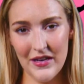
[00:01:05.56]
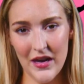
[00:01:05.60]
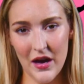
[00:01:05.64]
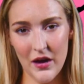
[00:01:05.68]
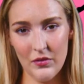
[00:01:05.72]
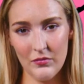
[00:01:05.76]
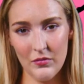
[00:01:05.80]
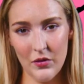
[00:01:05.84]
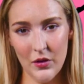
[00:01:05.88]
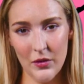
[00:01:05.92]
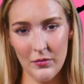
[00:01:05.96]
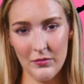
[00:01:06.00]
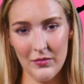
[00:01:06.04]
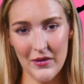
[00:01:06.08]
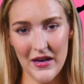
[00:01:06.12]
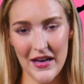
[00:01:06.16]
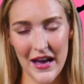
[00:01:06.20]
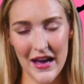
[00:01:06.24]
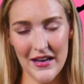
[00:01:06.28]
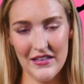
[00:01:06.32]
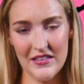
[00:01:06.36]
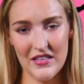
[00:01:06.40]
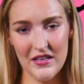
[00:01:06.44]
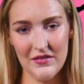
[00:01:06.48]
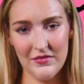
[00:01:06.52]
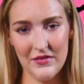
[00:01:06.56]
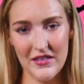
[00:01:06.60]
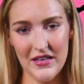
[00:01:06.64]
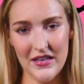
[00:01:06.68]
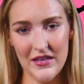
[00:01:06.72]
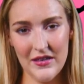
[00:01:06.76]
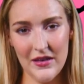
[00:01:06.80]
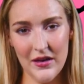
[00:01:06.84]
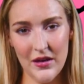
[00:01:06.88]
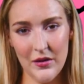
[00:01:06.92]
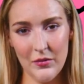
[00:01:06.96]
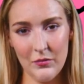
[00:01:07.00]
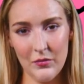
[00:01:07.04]
our role-play activity,
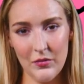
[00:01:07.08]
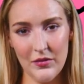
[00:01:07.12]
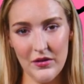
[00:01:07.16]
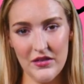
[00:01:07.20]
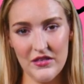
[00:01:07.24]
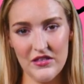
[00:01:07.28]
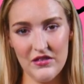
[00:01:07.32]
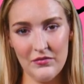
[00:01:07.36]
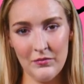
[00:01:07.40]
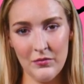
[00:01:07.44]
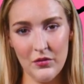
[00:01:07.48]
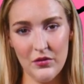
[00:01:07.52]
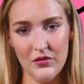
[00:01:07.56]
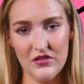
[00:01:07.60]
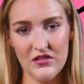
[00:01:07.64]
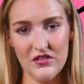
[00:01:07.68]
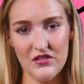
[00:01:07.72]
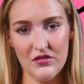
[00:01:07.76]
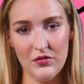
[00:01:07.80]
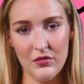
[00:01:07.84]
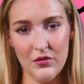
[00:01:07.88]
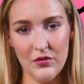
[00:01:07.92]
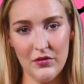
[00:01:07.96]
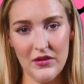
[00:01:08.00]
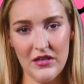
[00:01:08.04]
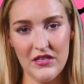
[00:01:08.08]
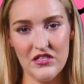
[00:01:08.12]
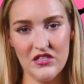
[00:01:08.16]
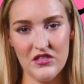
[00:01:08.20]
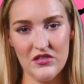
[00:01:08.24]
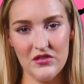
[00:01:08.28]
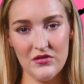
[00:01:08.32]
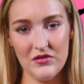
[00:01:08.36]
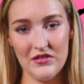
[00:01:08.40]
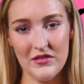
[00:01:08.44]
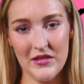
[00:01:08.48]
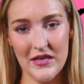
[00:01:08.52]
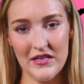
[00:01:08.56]
we'll explore school
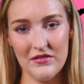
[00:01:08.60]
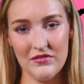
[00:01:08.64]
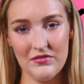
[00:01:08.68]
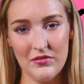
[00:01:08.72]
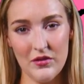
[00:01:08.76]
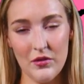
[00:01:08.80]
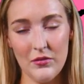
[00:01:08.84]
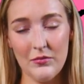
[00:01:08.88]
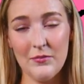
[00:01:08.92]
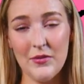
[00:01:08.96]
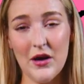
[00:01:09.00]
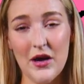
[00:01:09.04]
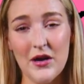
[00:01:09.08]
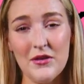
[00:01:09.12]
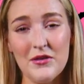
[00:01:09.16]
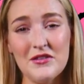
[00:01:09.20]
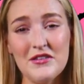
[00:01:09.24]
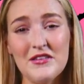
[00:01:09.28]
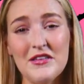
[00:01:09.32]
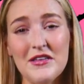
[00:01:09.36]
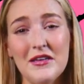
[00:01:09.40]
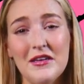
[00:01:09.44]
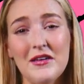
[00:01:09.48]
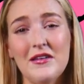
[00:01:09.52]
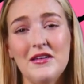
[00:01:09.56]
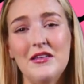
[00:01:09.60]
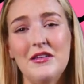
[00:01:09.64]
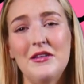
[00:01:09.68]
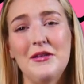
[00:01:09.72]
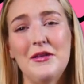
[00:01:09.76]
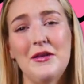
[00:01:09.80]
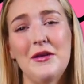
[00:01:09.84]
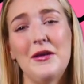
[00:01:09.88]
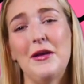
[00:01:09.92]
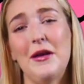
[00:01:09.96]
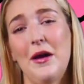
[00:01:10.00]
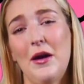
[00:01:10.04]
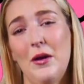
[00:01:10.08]
issues like phone policies.
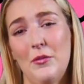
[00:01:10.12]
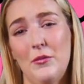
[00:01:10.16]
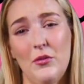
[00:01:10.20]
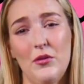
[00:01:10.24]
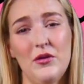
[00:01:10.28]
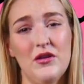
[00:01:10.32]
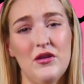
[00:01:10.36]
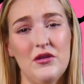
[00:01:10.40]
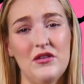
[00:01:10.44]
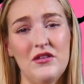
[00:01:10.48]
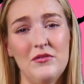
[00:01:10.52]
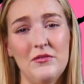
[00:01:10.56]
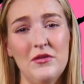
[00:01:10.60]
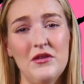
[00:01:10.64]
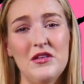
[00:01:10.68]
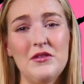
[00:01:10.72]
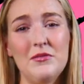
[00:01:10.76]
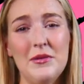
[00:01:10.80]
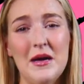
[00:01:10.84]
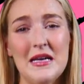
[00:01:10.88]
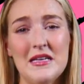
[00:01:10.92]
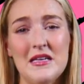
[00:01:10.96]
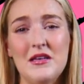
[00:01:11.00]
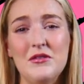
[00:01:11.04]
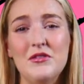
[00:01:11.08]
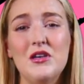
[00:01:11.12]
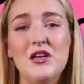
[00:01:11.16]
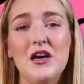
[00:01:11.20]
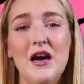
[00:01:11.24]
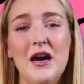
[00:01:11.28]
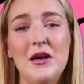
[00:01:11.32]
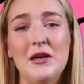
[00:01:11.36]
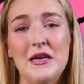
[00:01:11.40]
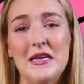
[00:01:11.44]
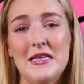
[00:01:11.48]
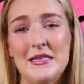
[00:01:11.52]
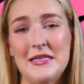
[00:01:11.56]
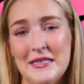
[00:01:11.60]
We'll use perspective
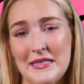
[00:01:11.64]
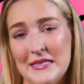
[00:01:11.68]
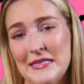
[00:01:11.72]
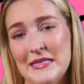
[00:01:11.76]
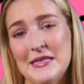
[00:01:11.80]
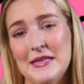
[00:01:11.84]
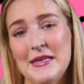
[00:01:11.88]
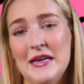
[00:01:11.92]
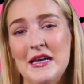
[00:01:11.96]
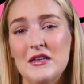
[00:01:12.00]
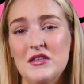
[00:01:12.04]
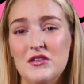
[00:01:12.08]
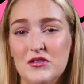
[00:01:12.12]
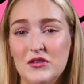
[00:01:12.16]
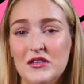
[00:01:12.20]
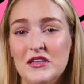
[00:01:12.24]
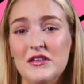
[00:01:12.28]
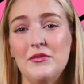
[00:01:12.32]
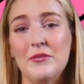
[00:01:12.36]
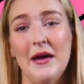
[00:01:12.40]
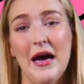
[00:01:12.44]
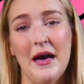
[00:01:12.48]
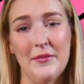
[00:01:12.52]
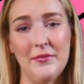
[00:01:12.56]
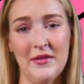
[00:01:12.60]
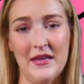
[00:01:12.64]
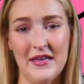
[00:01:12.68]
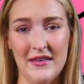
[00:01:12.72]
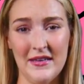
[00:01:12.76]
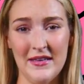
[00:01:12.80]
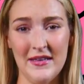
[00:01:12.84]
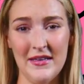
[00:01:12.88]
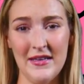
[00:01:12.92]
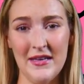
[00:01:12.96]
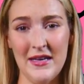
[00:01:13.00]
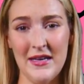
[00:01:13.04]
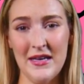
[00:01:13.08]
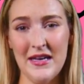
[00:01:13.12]
sharing, interest mapping,
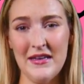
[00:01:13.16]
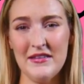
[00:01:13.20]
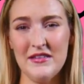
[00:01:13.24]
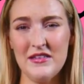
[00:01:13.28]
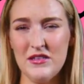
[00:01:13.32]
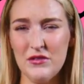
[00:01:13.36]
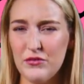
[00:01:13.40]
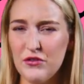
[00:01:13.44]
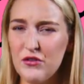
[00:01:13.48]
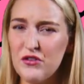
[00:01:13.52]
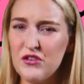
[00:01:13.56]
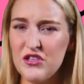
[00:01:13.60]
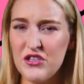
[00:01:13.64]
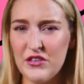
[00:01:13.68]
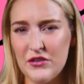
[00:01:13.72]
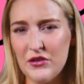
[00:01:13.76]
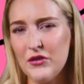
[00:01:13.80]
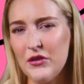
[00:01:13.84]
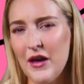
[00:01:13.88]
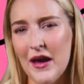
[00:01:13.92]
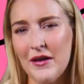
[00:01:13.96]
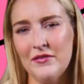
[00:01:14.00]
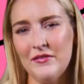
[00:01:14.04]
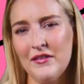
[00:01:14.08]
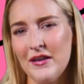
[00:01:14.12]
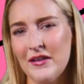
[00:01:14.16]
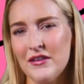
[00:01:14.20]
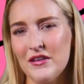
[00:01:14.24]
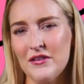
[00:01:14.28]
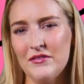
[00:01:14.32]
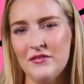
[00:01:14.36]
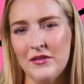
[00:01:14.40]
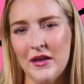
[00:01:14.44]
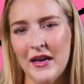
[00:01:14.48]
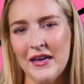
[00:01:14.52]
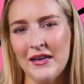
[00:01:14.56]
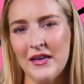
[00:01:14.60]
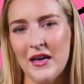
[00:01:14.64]
and solution crafting to
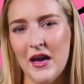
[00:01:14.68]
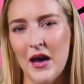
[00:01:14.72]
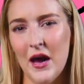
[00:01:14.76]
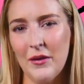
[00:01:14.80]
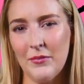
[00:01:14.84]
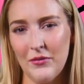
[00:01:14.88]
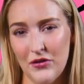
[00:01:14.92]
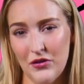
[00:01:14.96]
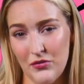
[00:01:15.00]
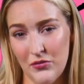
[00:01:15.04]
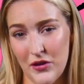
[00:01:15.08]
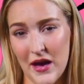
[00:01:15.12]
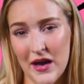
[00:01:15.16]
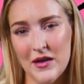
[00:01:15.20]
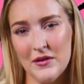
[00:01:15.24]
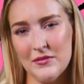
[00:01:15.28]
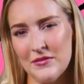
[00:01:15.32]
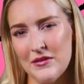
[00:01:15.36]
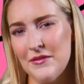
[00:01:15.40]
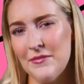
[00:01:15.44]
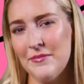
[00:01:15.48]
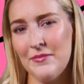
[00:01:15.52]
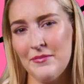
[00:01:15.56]
find common ground.